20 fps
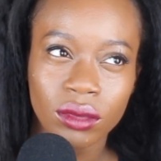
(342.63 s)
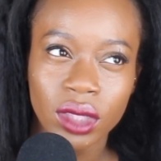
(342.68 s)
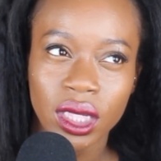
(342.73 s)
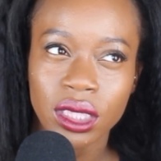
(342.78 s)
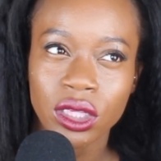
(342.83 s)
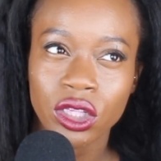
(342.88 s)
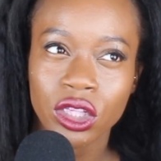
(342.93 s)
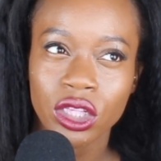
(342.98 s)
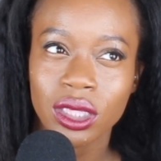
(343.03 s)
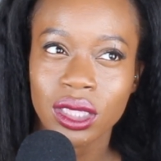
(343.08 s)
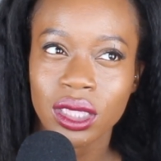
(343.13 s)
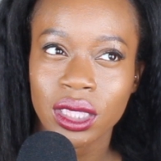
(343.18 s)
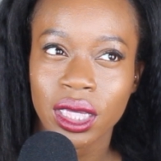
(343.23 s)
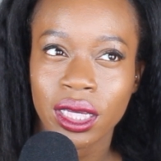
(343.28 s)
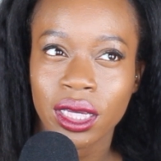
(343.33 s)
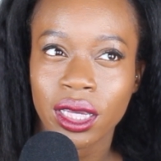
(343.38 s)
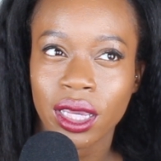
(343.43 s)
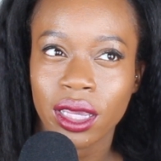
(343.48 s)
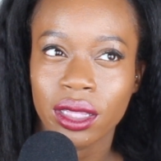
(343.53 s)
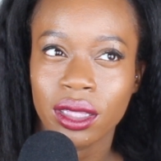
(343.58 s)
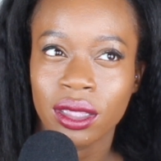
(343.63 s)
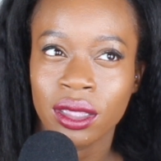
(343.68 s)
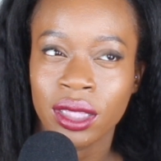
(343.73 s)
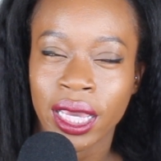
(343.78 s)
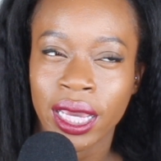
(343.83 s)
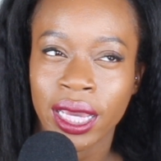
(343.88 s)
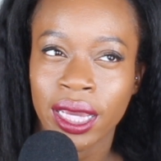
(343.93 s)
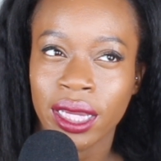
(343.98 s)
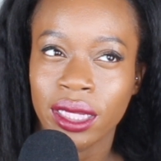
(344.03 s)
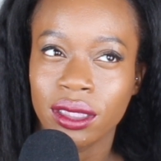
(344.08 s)
It's just like
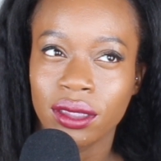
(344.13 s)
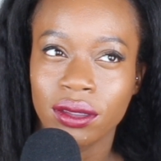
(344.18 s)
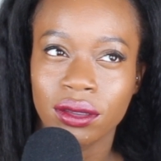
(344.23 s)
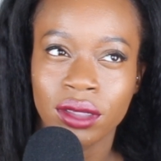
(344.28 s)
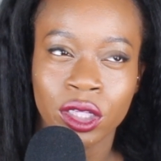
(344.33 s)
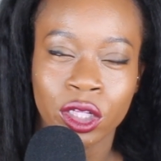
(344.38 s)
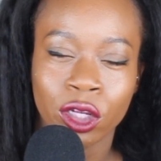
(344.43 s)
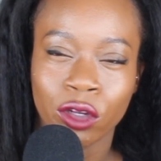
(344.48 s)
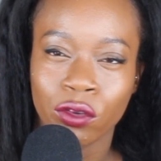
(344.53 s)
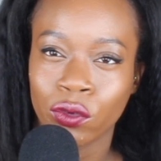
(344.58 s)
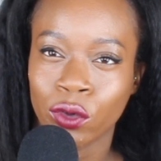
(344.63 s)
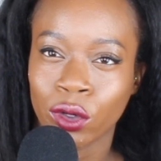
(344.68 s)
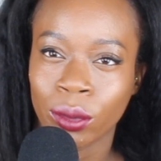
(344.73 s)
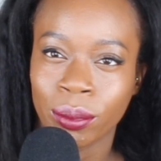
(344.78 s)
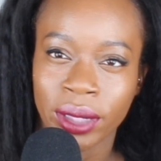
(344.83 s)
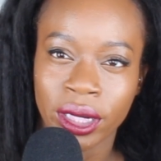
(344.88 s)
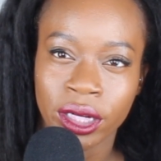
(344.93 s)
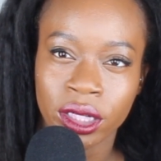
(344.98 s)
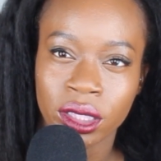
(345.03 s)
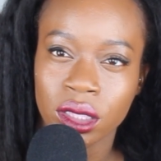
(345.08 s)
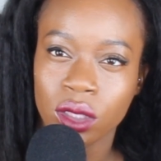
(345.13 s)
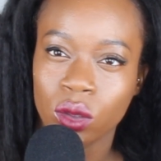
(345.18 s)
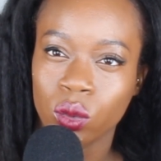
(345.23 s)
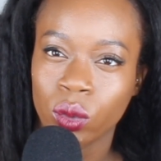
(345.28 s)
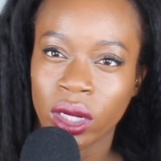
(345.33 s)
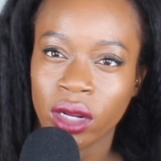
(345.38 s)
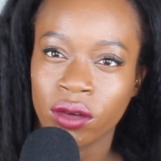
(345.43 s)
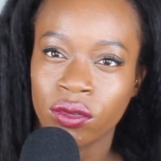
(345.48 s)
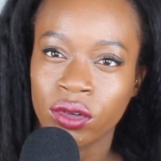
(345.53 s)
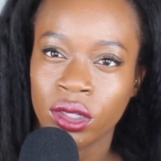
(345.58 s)
that, forbearance,
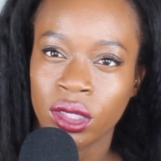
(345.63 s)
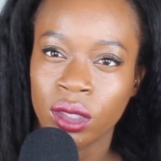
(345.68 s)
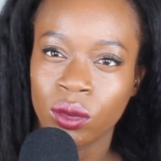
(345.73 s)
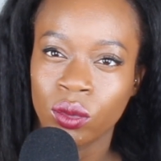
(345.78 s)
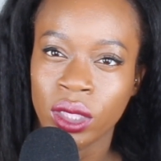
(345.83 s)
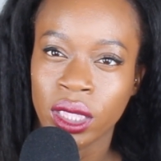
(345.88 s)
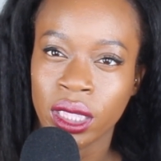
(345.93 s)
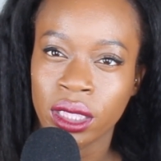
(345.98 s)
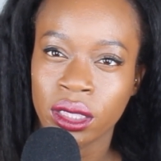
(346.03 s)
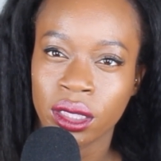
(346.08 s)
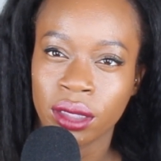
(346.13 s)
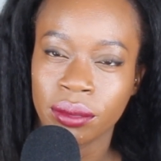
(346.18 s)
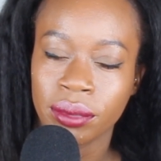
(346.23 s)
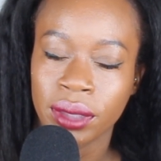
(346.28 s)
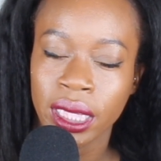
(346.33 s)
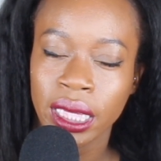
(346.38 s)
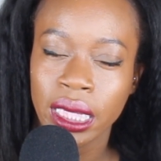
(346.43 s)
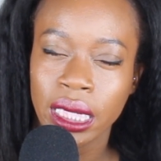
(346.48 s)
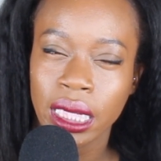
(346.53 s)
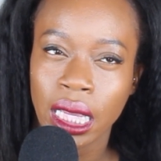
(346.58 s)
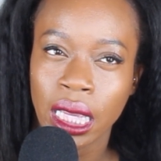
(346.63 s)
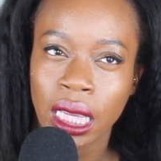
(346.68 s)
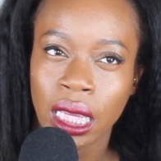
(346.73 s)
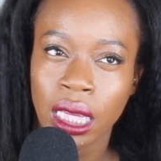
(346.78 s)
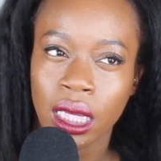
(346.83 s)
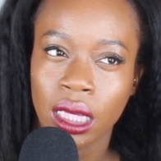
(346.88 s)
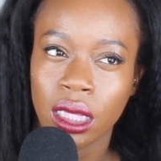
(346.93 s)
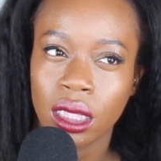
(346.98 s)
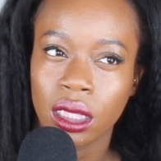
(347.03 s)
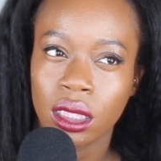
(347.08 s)
whatever that we ended up getting